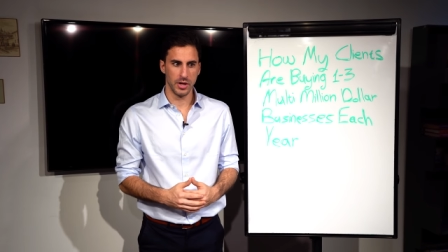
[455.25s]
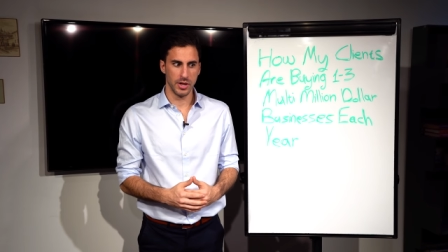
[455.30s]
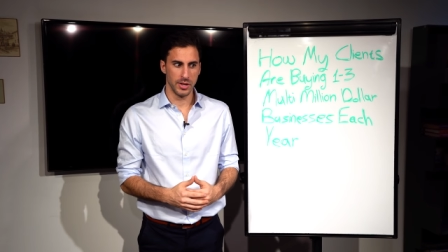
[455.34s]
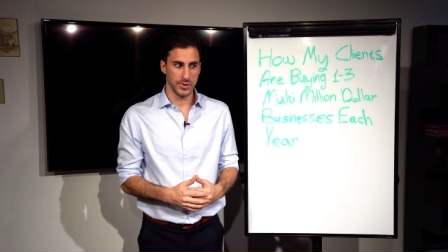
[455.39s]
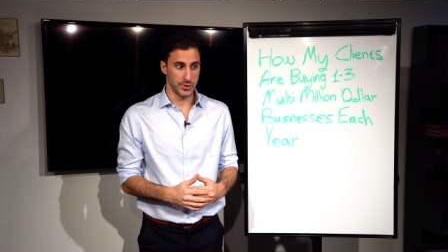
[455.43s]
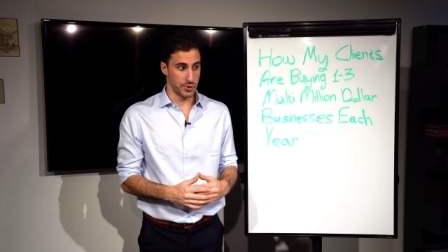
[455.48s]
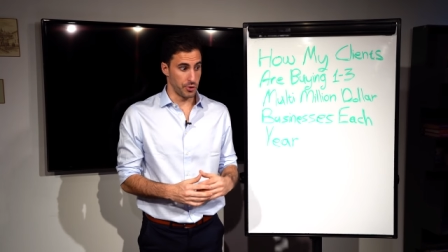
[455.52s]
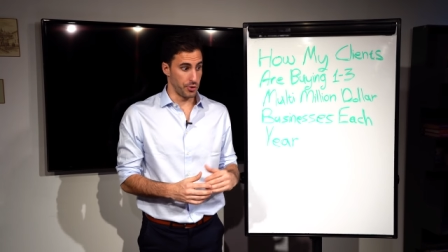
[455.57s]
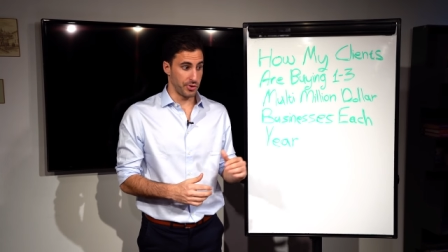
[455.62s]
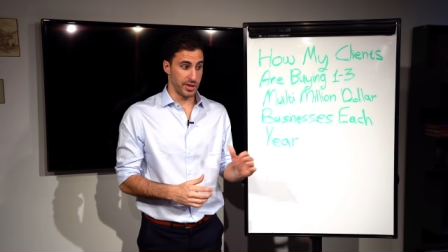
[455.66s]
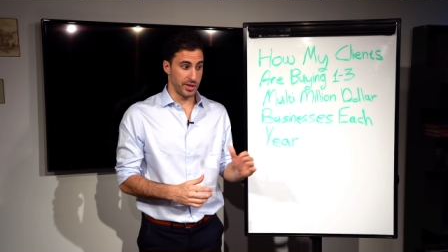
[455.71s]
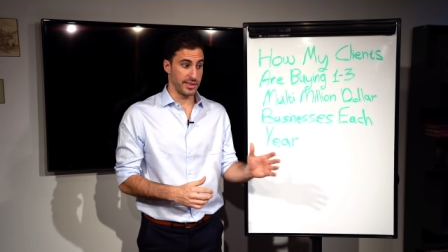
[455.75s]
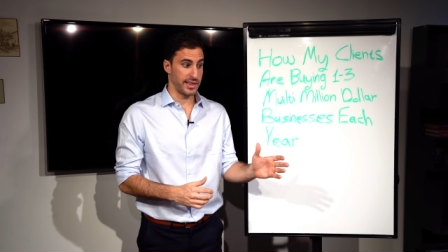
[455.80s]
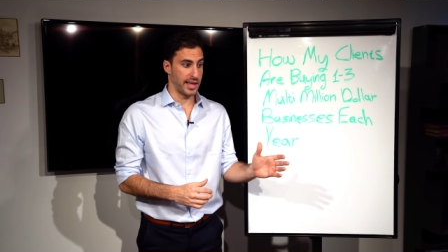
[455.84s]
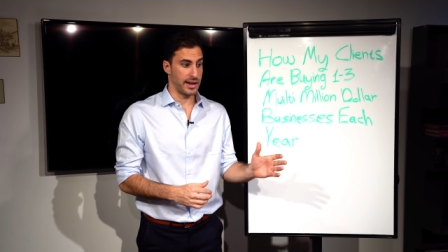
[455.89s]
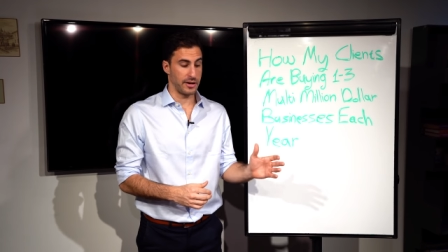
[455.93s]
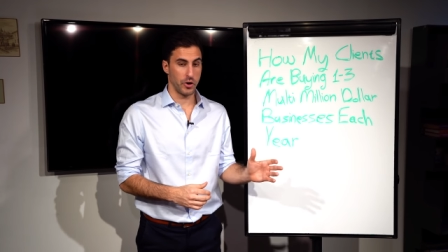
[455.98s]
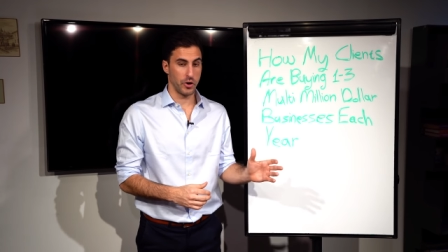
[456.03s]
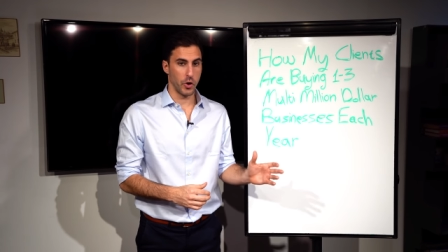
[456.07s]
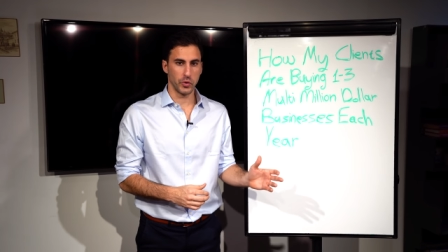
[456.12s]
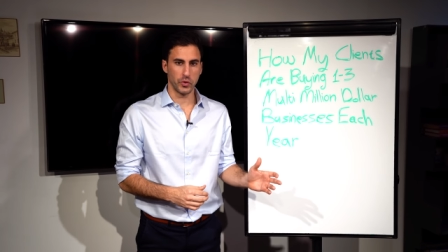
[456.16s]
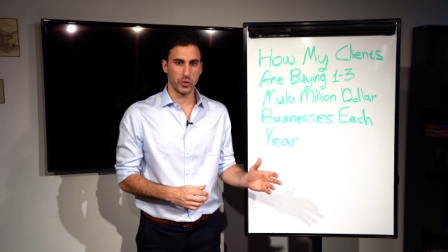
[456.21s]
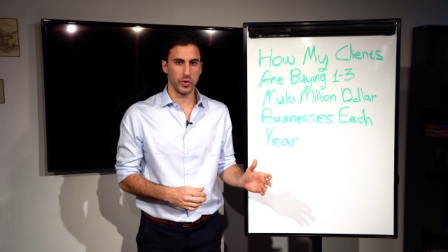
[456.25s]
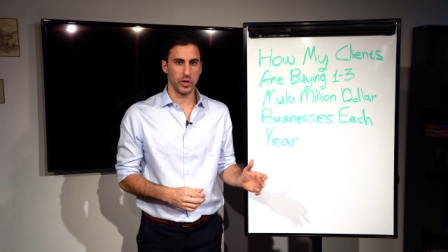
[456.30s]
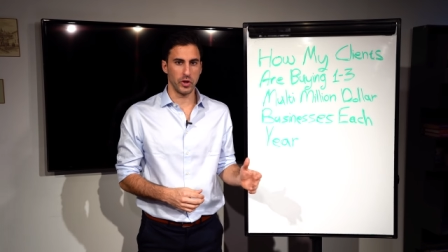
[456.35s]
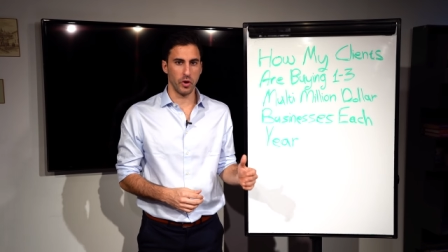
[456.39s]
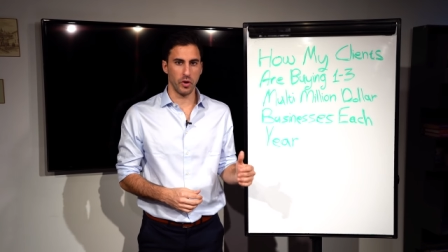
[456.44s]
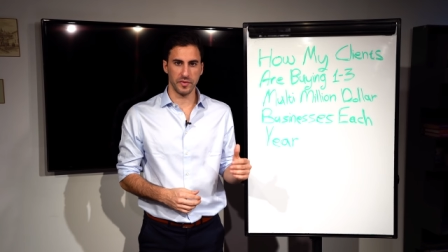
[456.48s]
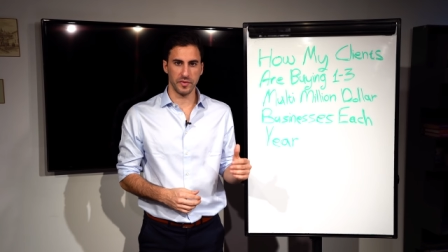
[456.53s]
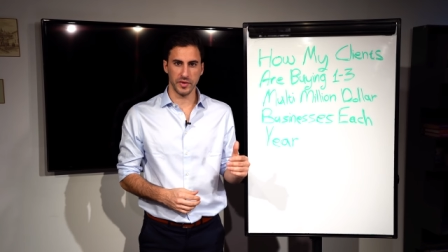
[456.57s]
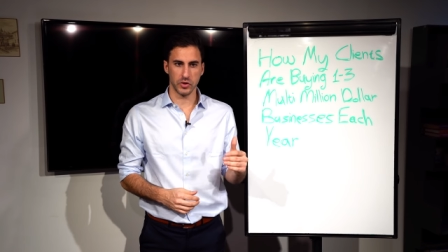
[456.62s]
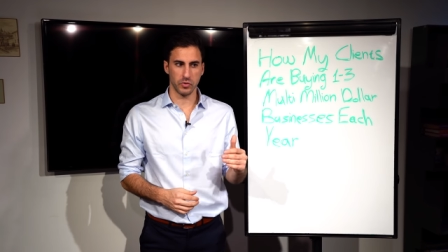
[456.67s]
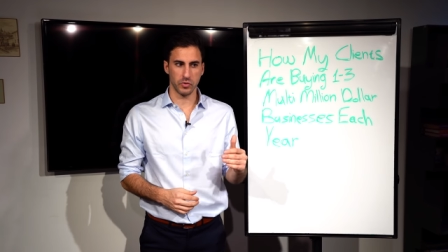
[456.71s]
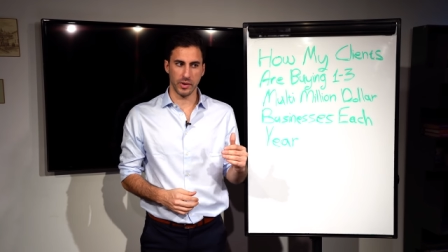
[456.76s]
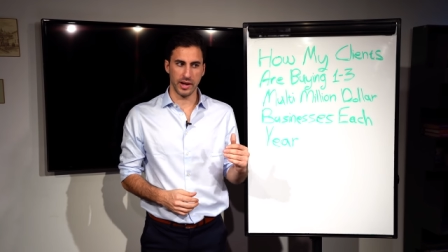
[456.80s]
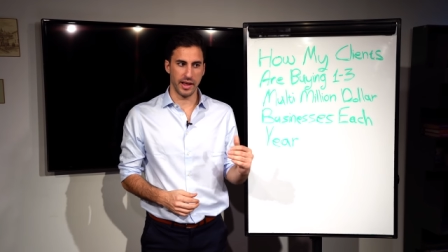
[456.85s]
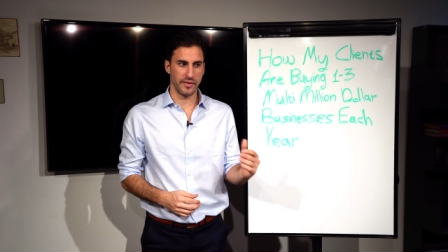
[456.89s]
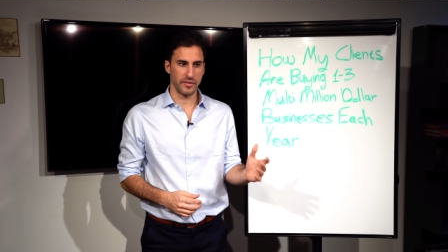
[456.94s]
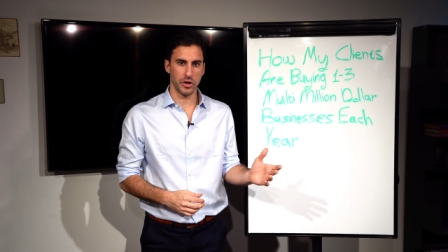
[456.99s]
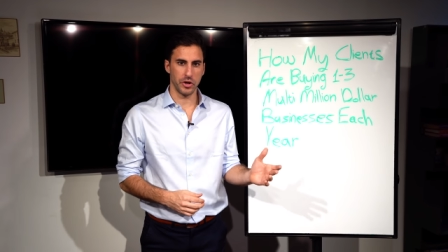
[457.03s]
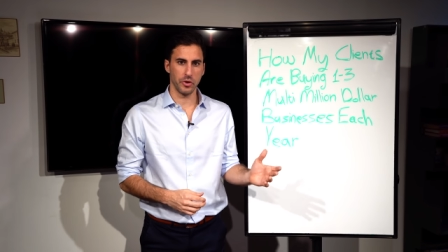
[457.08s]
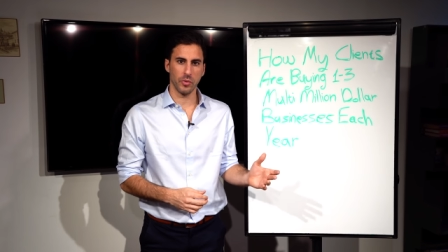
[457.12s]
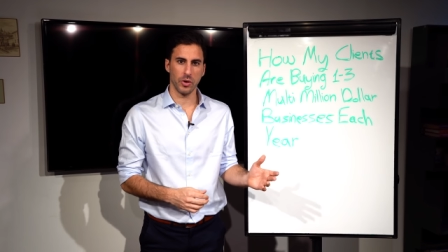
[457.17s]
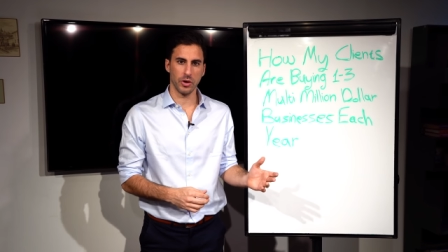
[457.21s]
So you can then go to the office
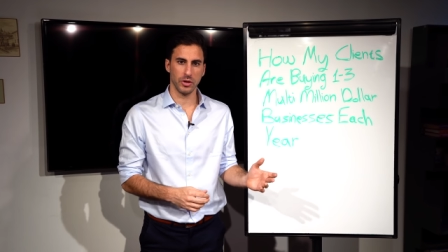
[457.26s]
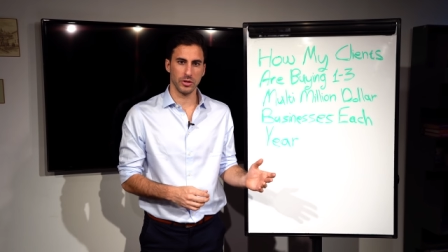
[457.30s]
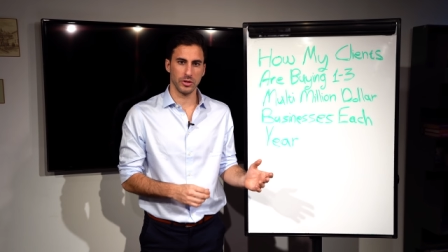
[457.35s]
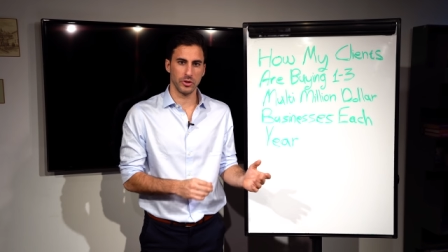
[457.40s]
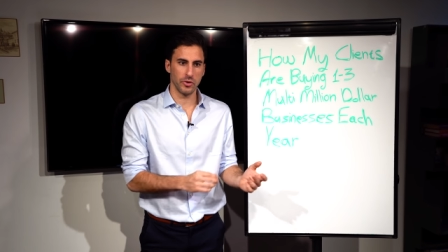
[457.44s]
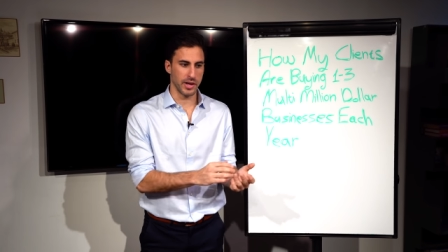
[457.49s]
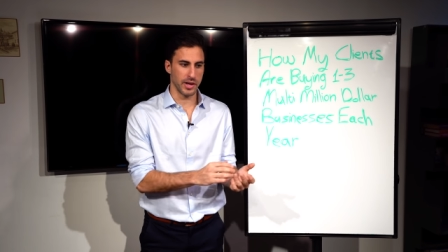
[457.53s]
whenever you want.